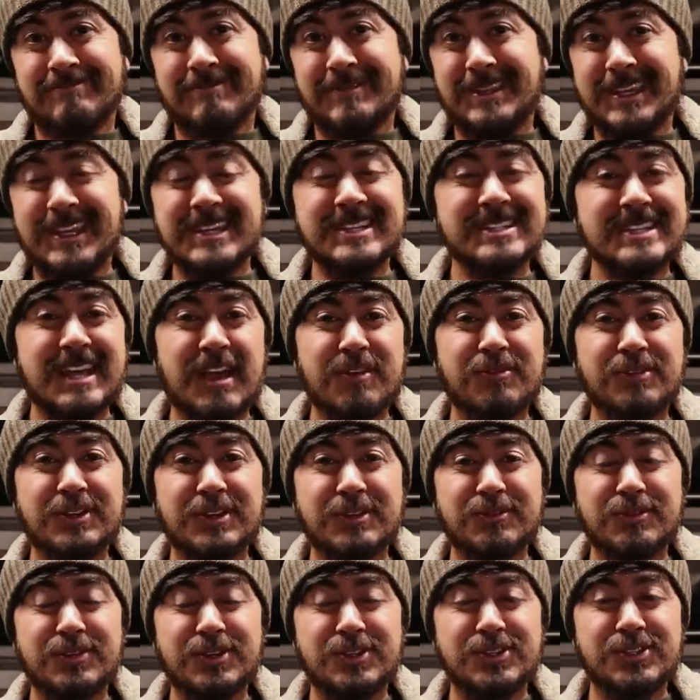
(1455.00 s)
the
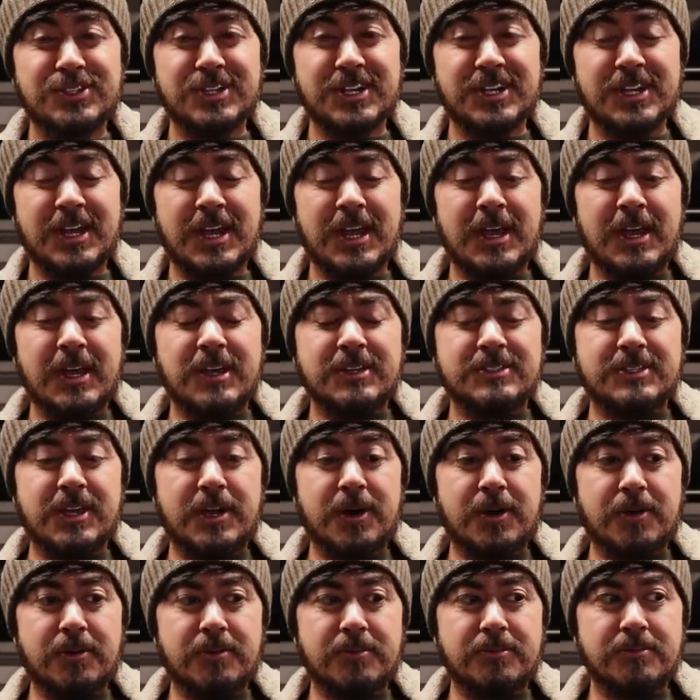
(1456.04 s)
indefinite future.
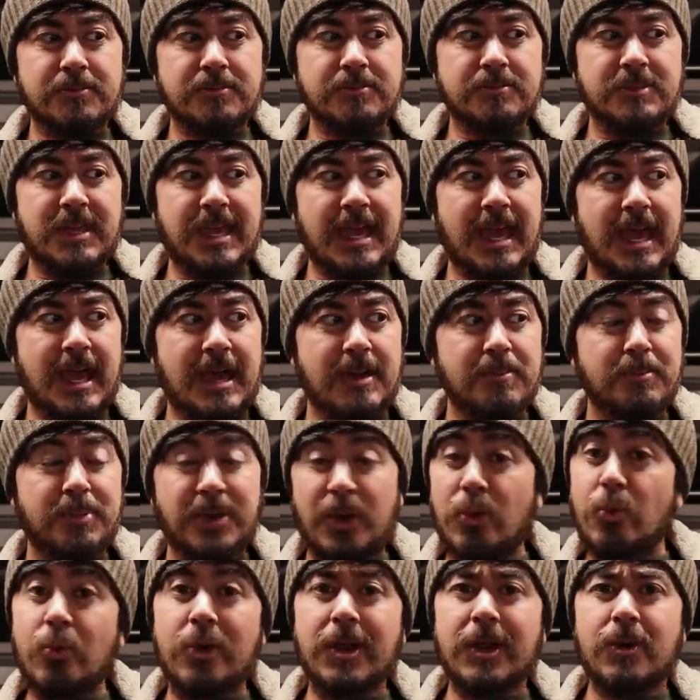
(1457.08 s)
So yeah,
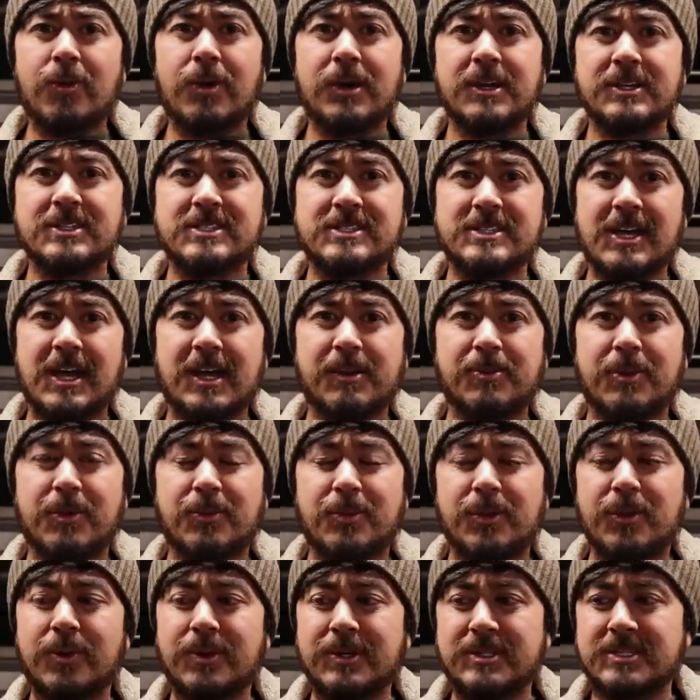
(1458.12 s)
but what I want to talk
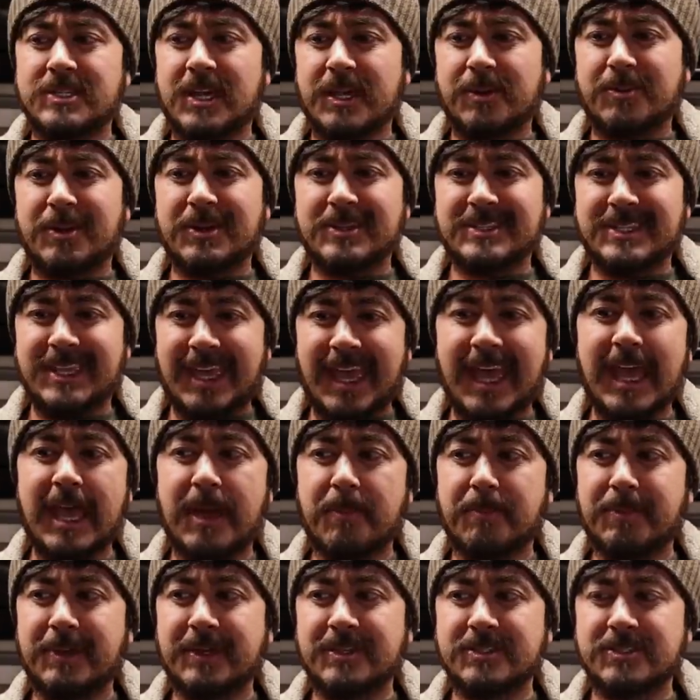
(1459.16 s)
about is
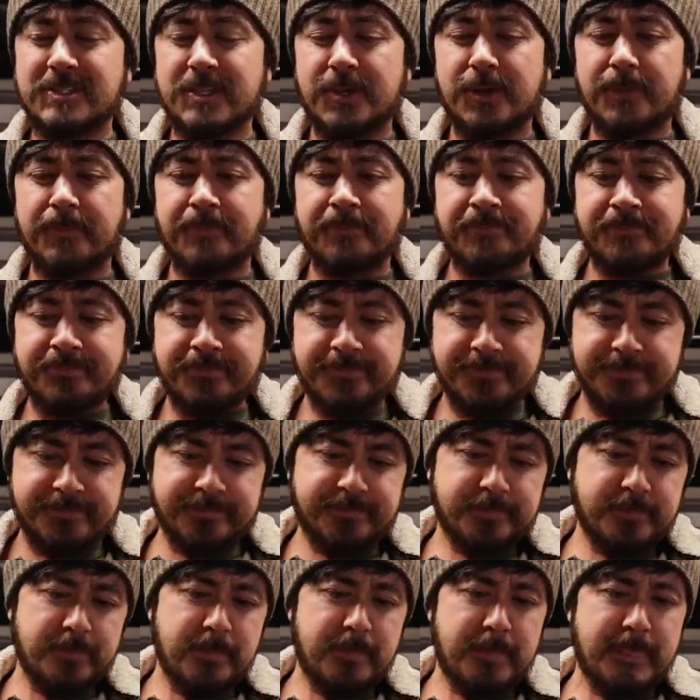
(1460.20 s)
camping. So
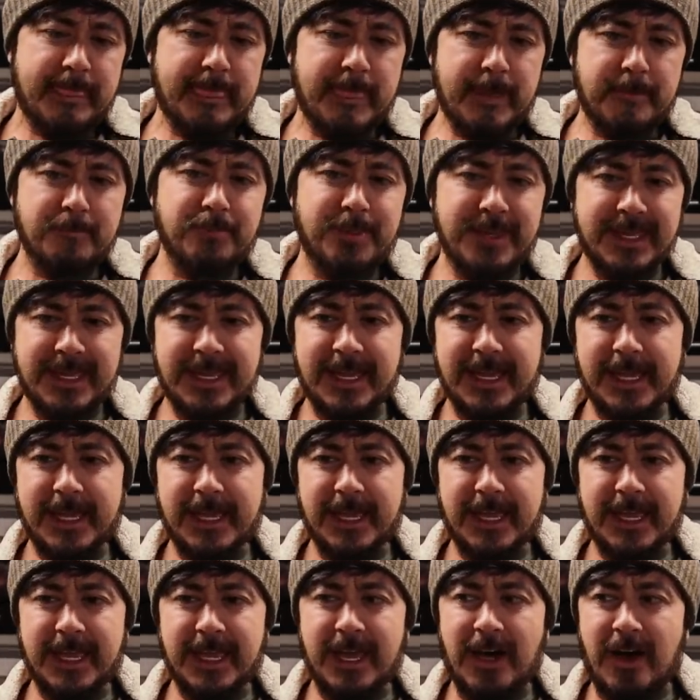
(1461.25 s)

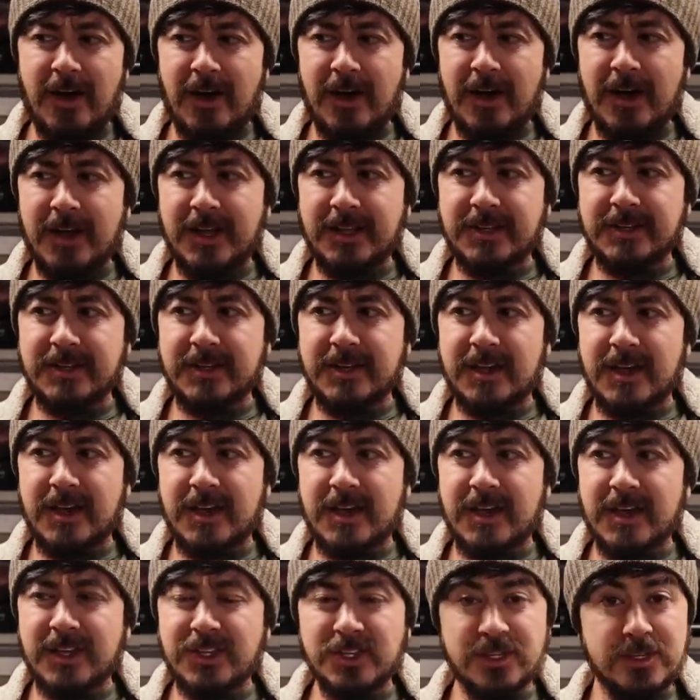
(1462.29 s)
being on
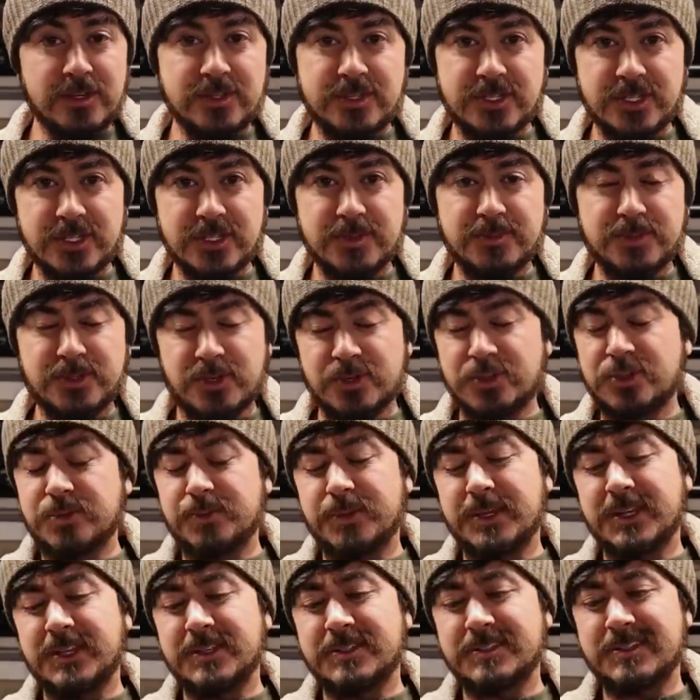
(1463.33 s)
YouTube, social
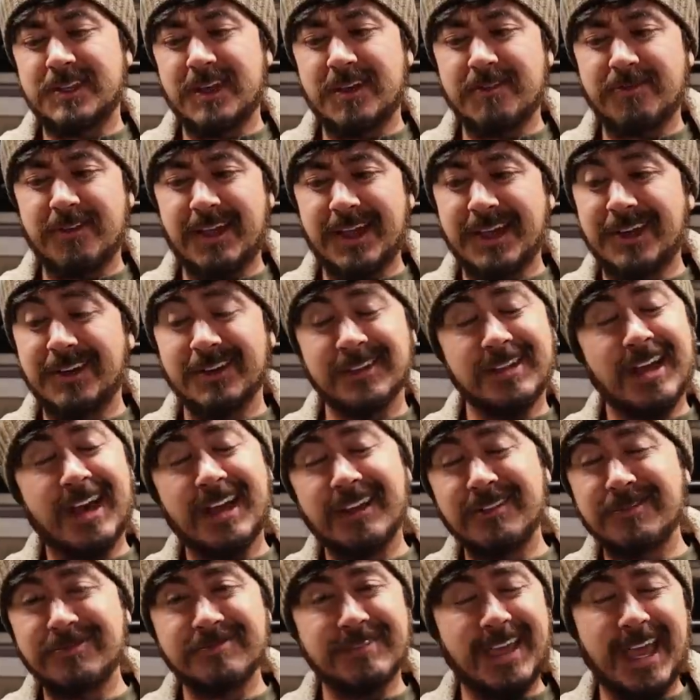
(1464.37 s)
media stuff, I hear a
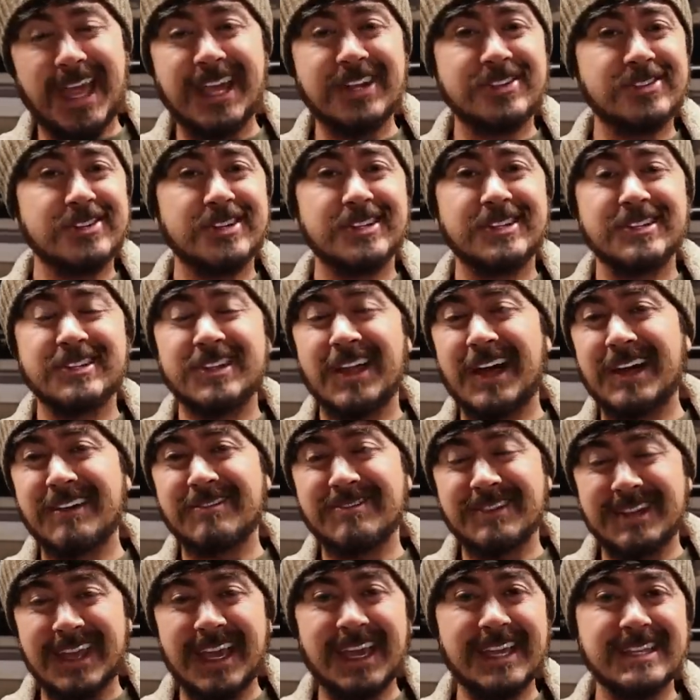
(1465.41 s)
lot of hatred and a lot of
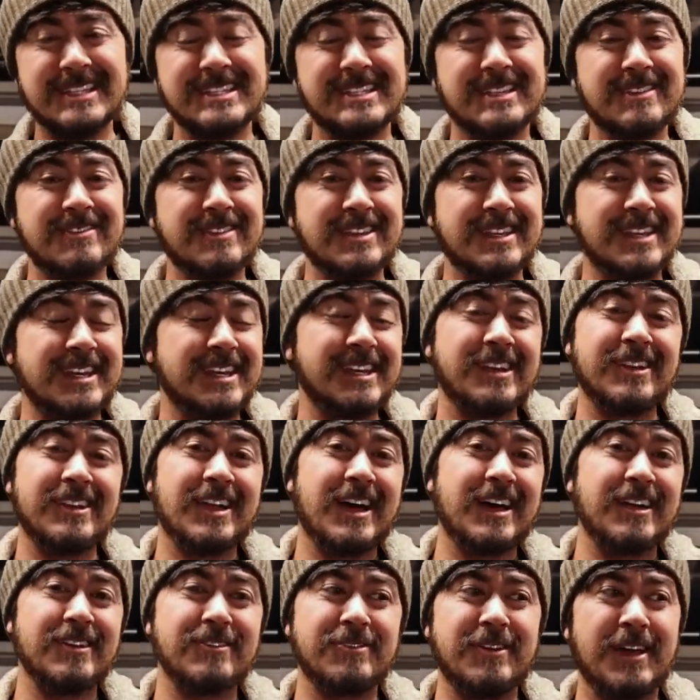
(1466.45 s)
negativity and a
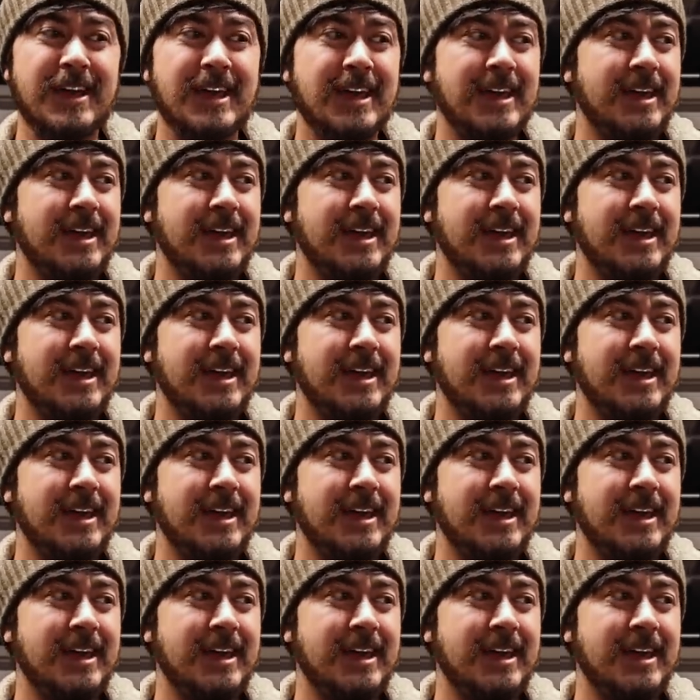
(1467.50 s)
lot of